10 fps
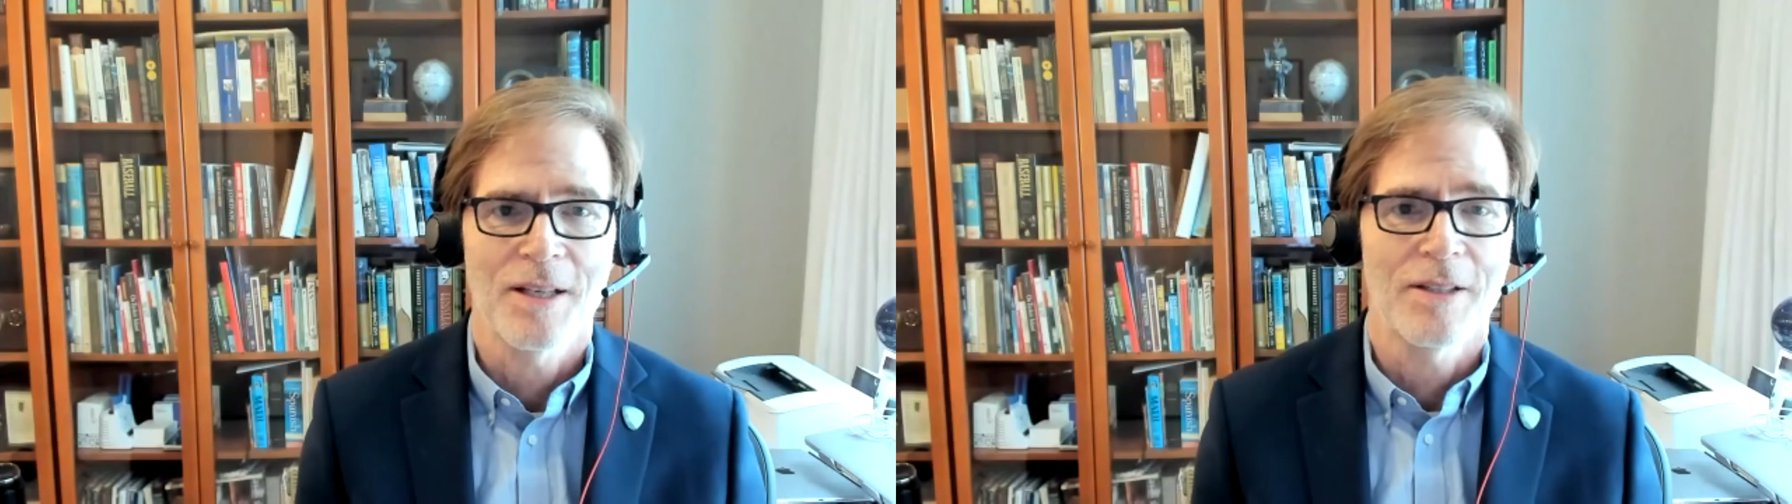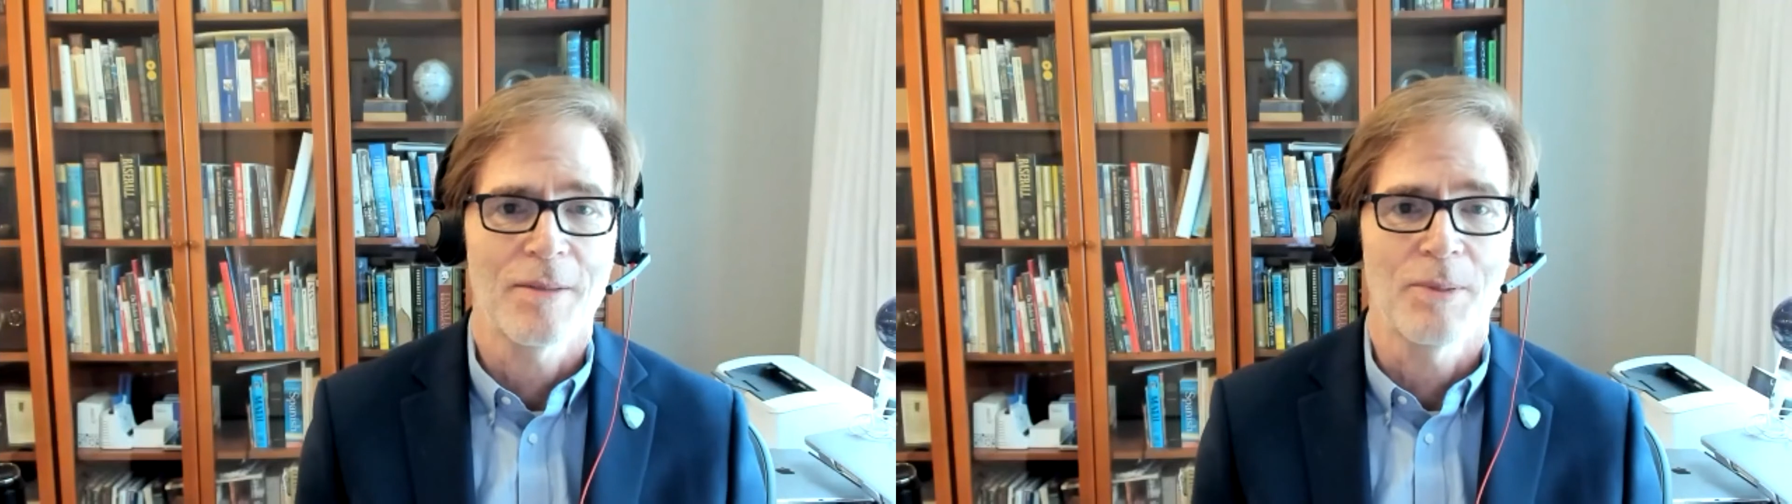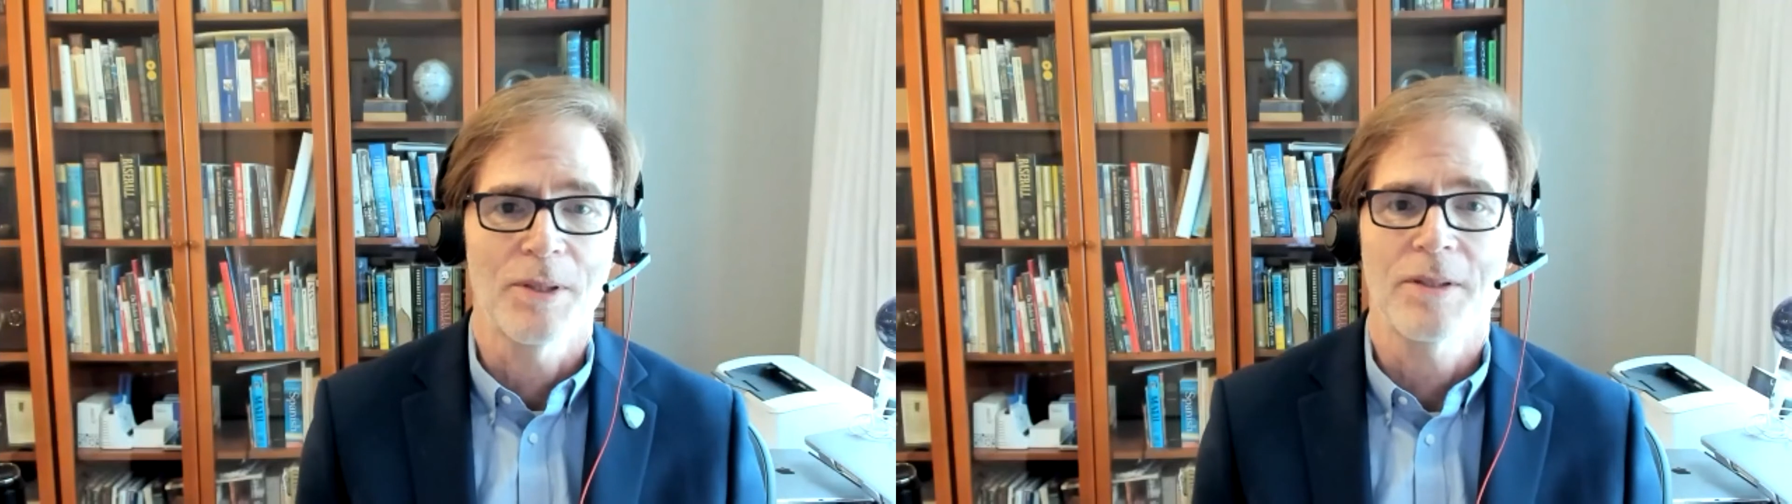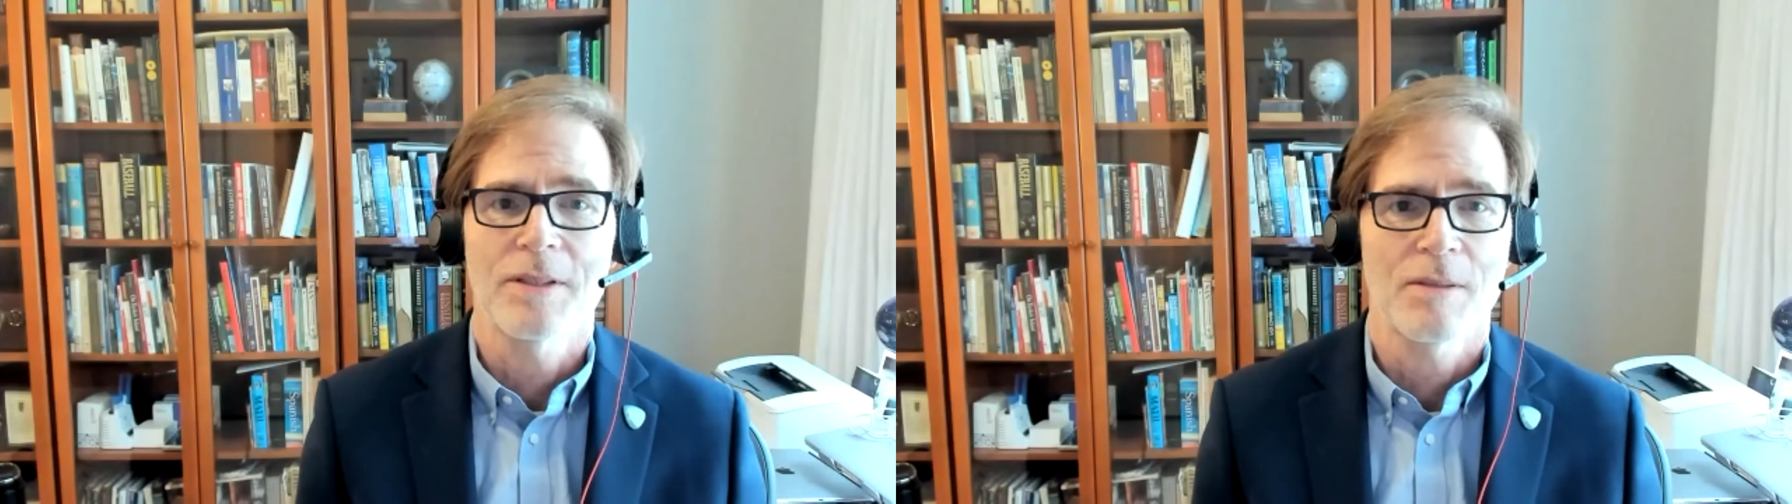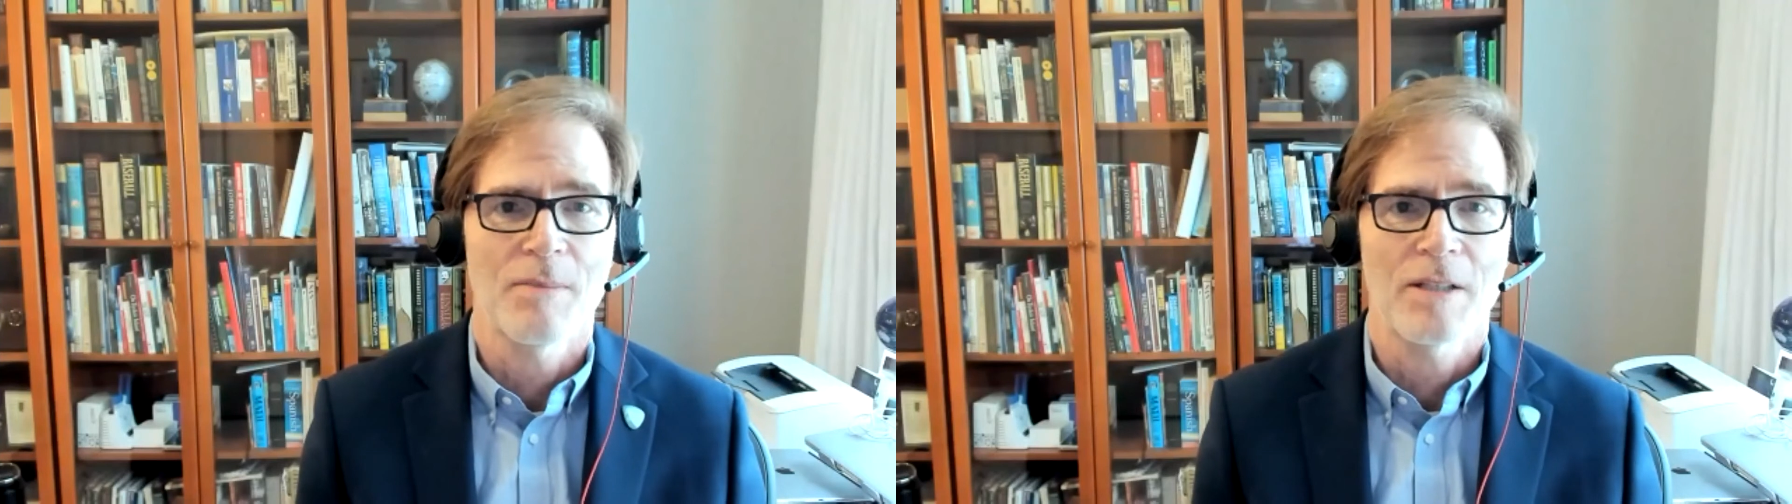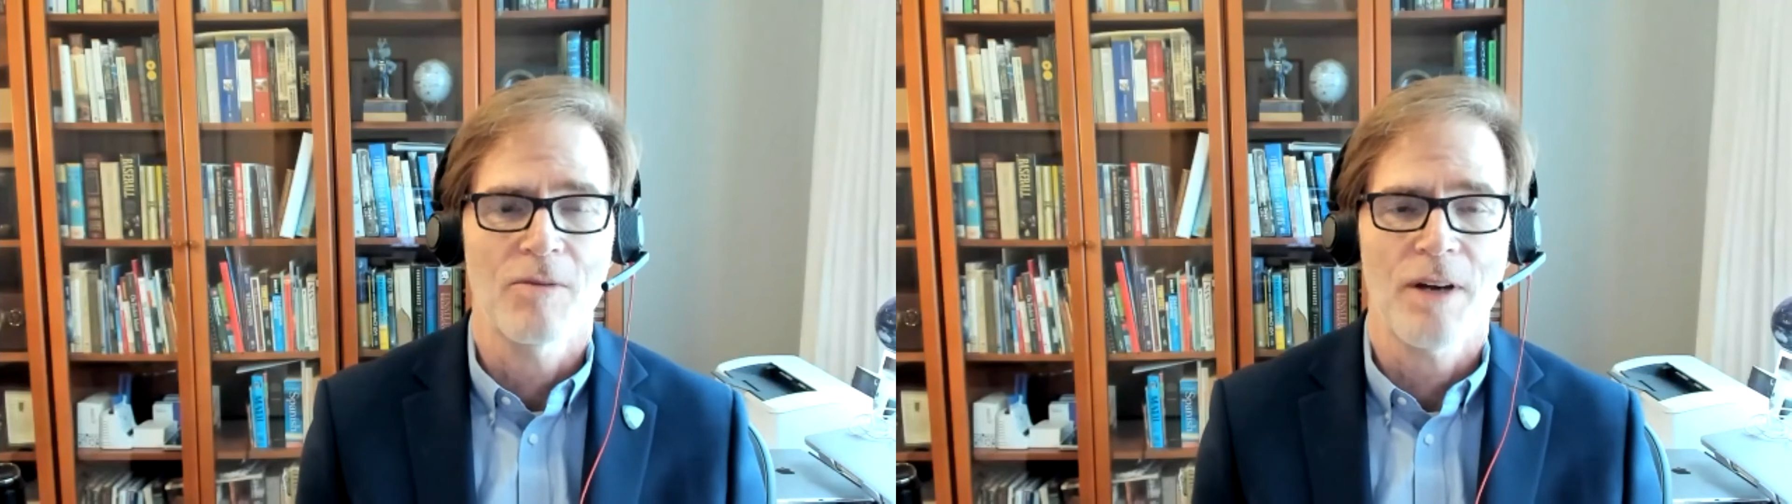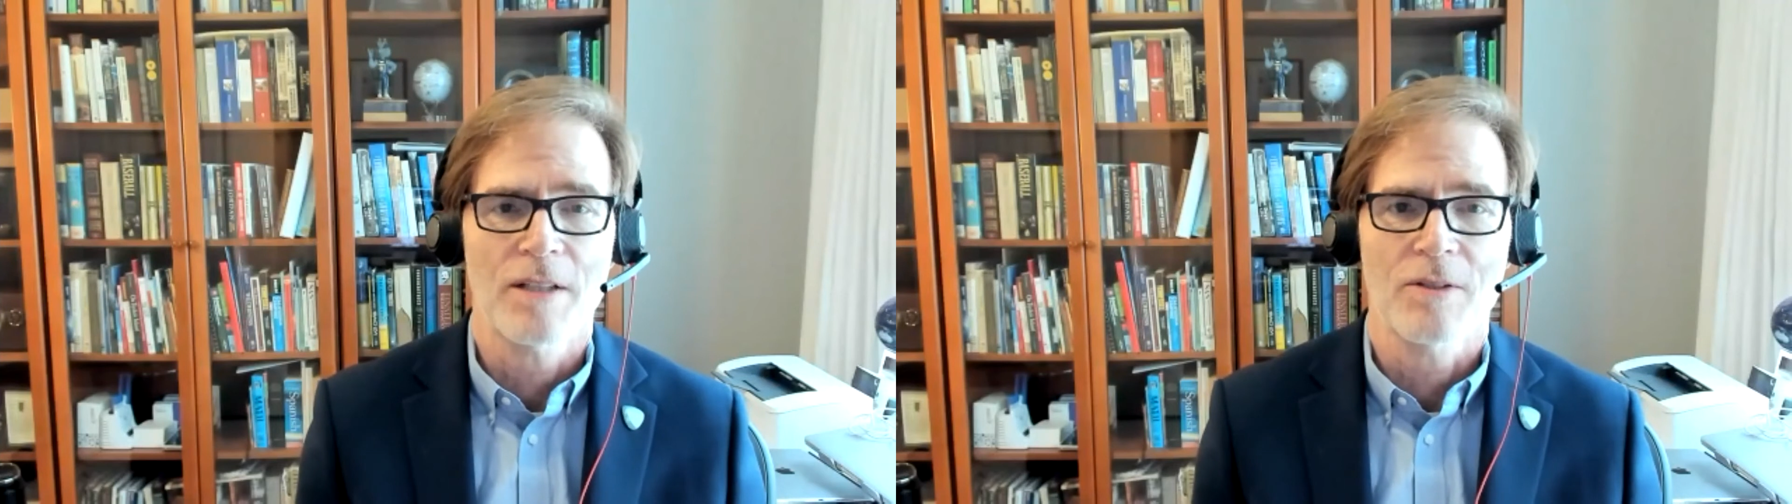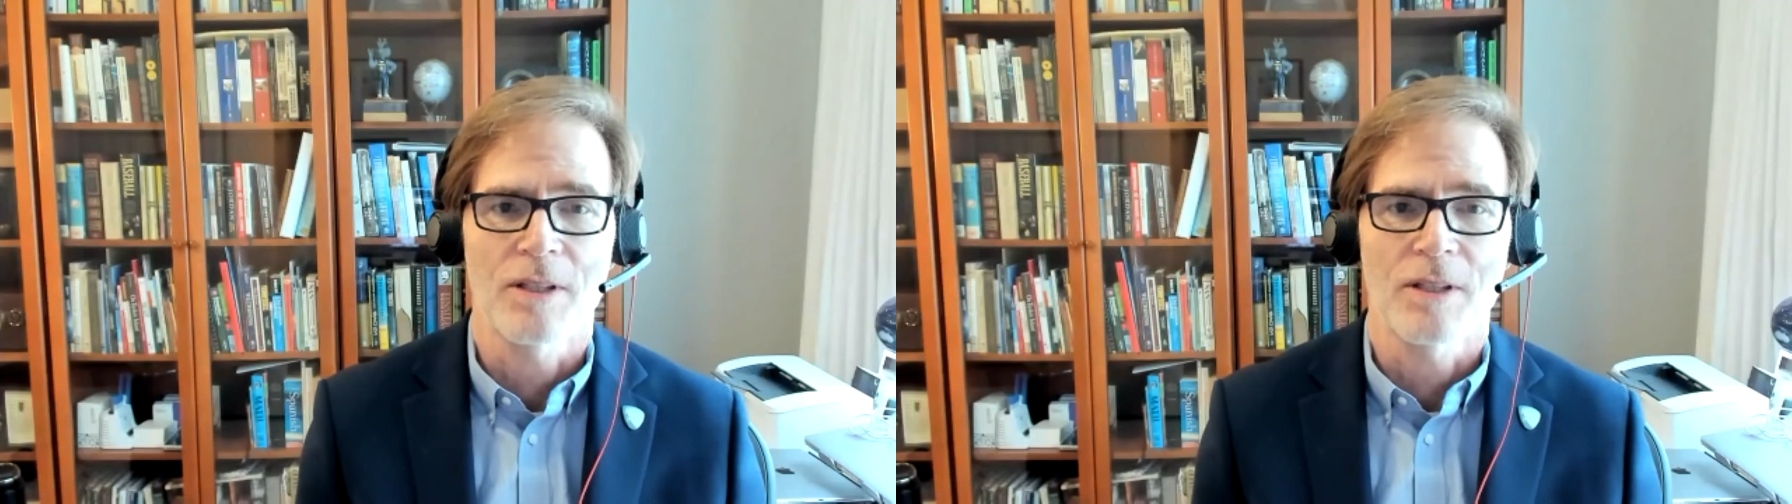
the ability to manufacture